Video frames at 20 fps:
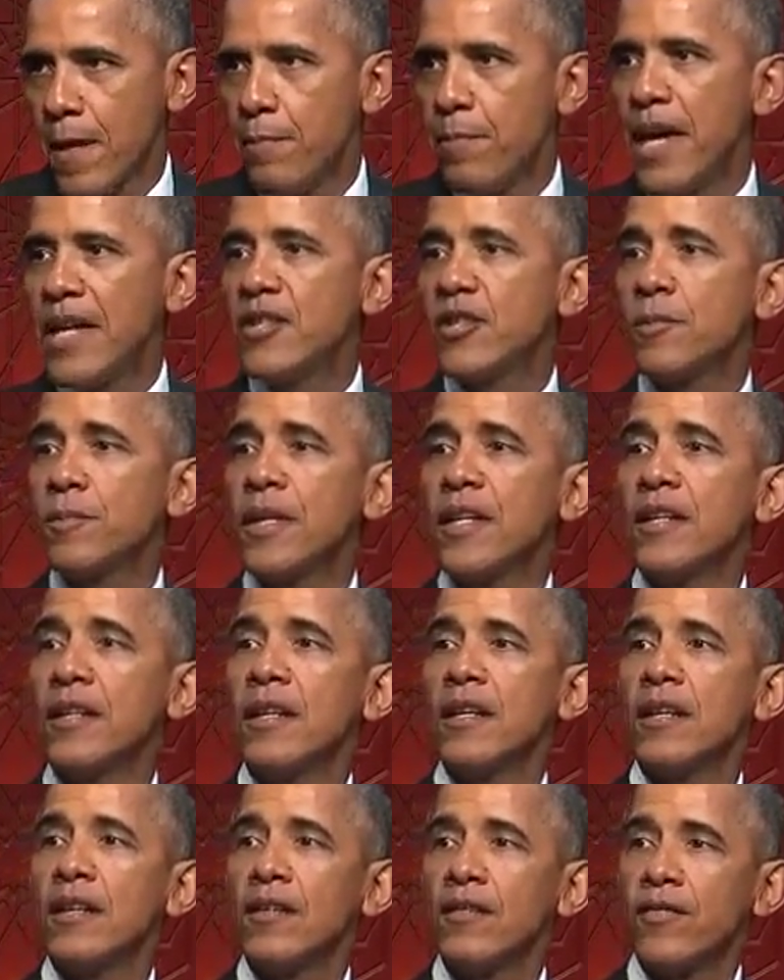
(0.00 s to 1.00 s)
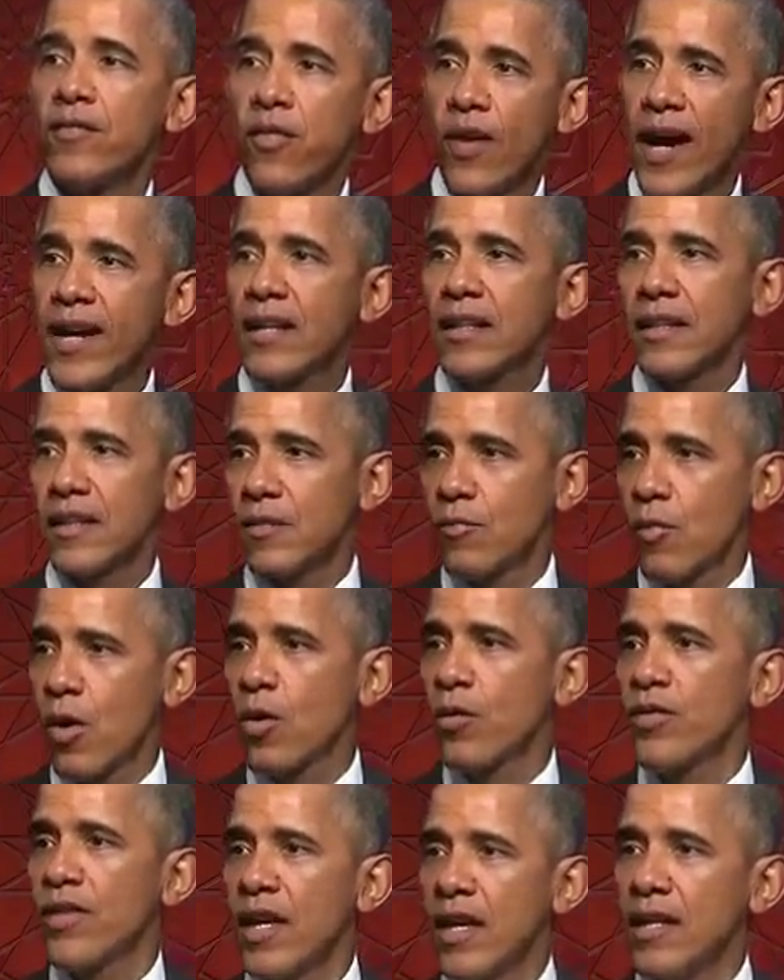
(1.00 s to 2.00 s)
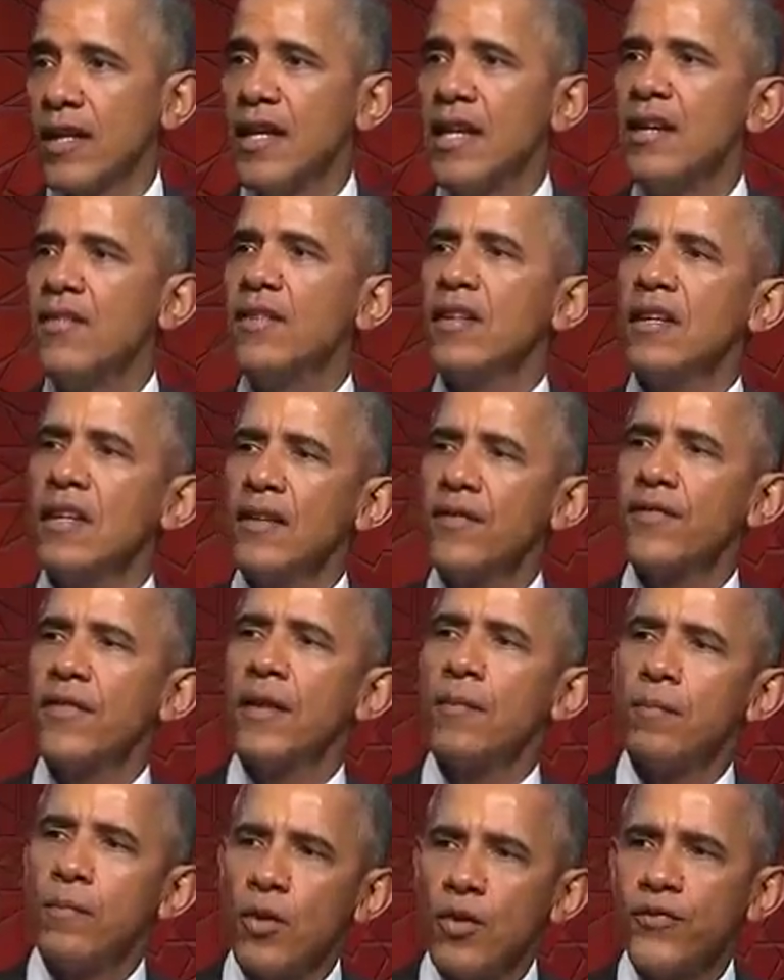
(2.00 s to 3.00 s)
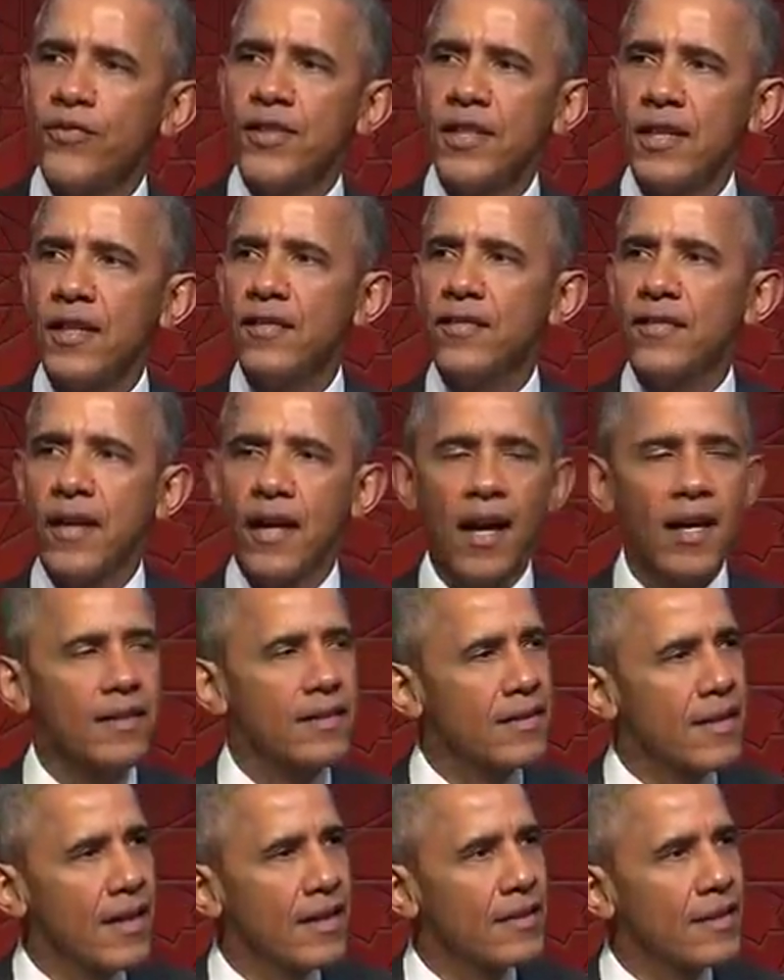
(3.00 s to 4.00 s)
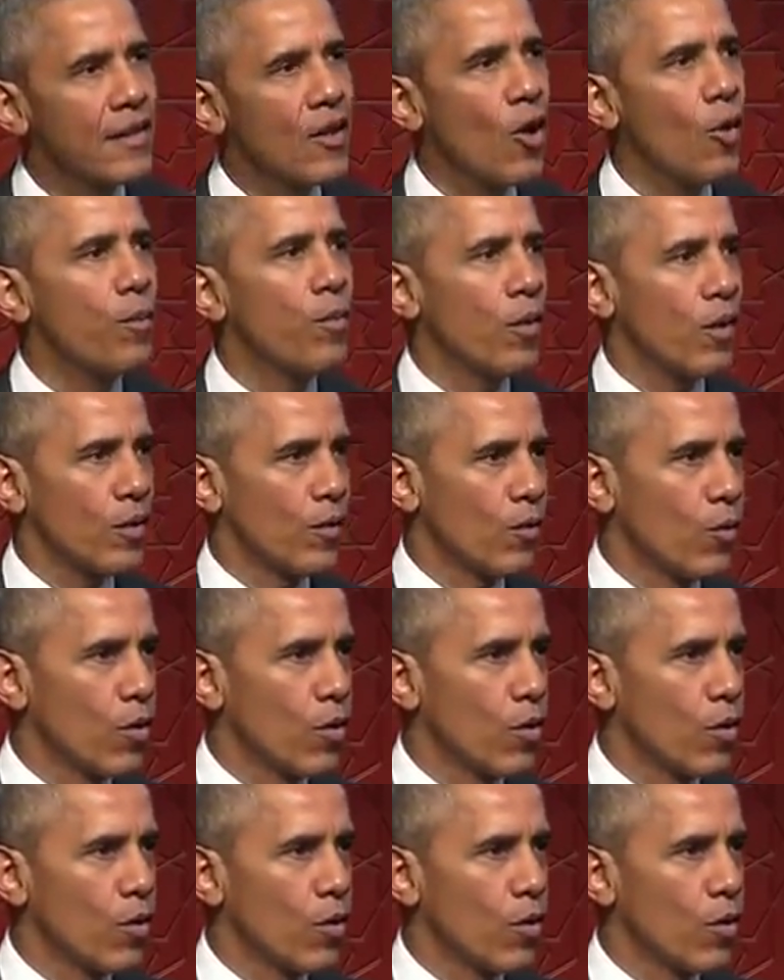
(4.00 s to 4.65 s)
Benjamin Franklin wrote that even if the Mufti of Constantinople